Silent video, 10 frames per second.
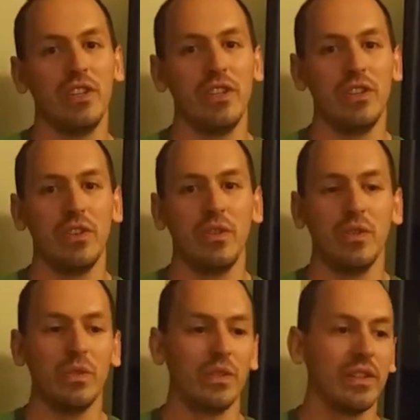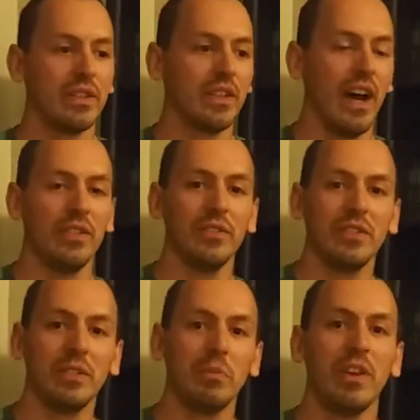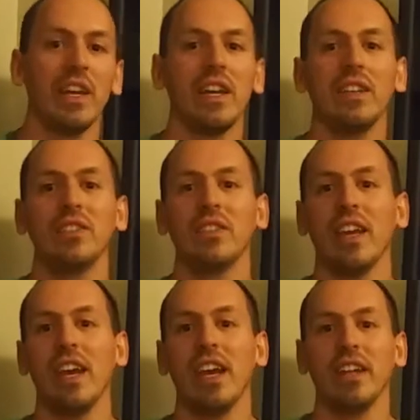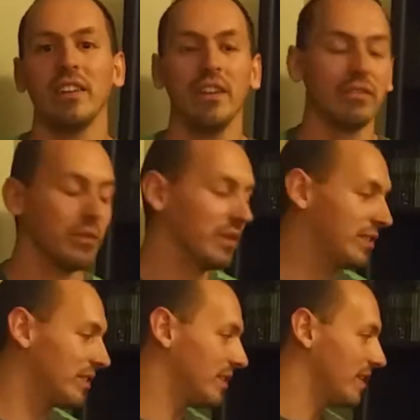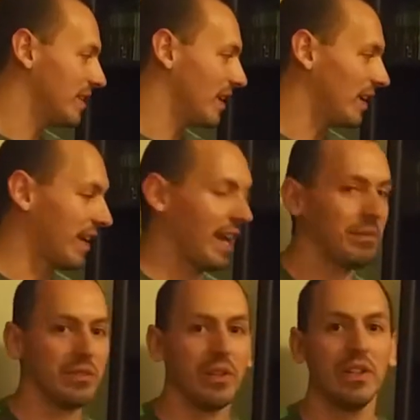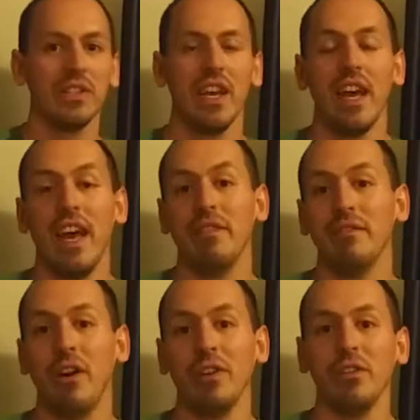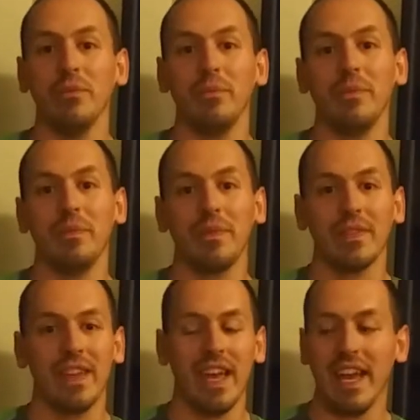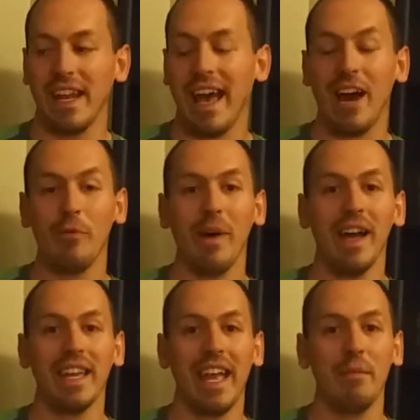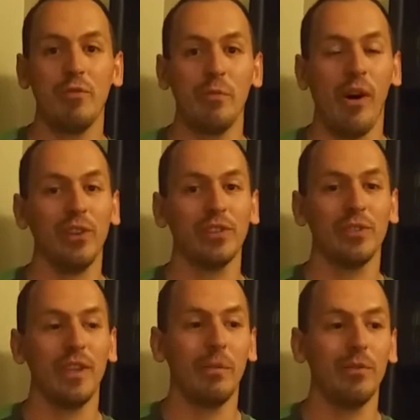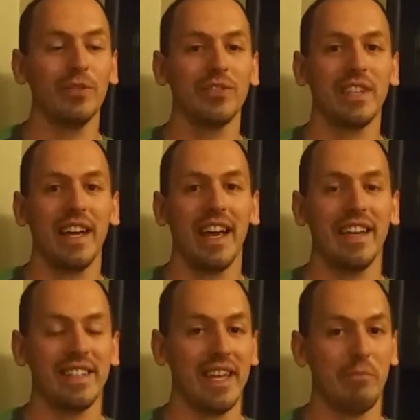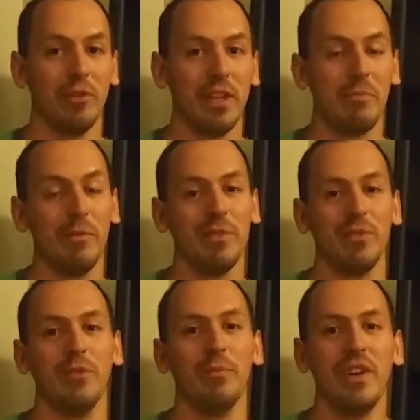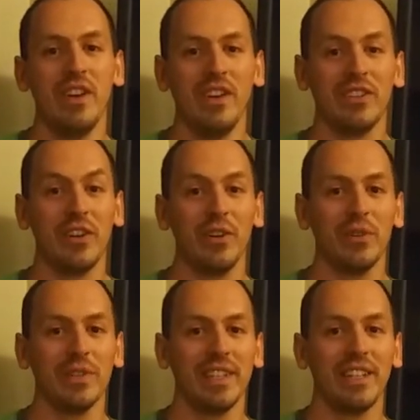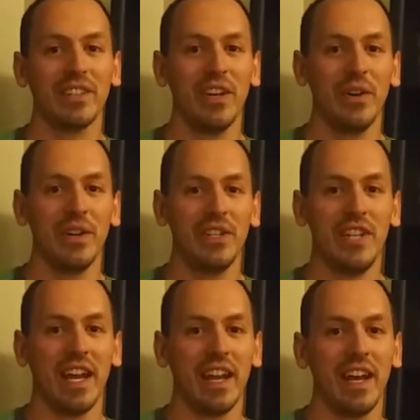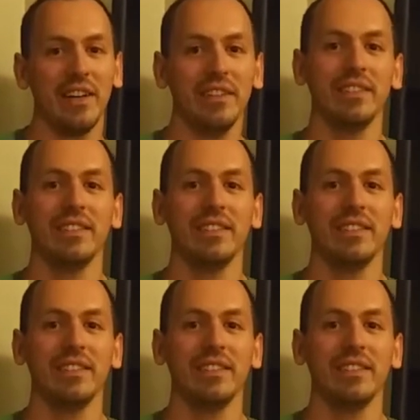to console displays and, of course, our game storage and volume, and how my game room also doubles as a multi-purpose room. So let's go check it out.